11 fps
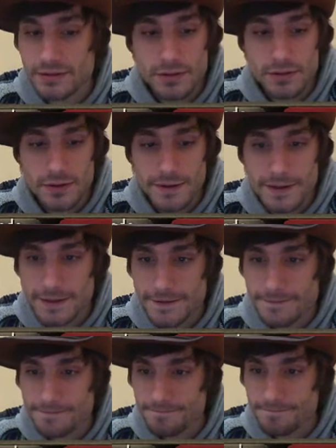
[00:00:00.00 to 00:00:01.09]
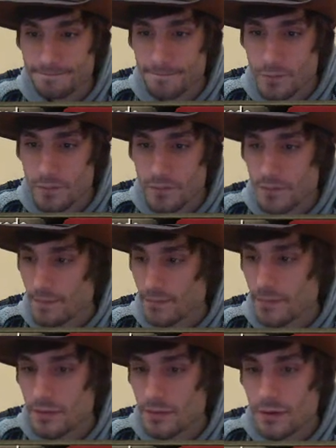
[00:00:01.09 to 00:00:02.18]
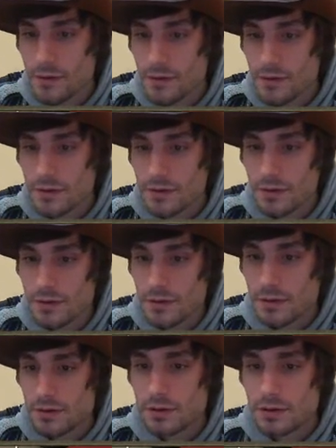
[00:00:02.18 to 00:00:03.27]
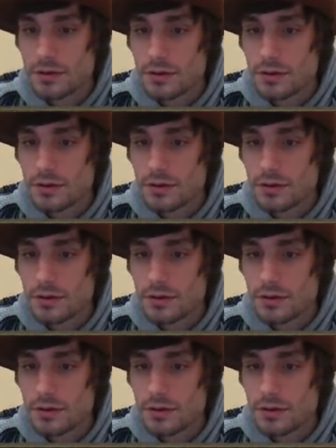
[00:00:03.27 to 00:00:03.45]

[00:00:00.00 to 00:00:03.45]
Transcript: (silence)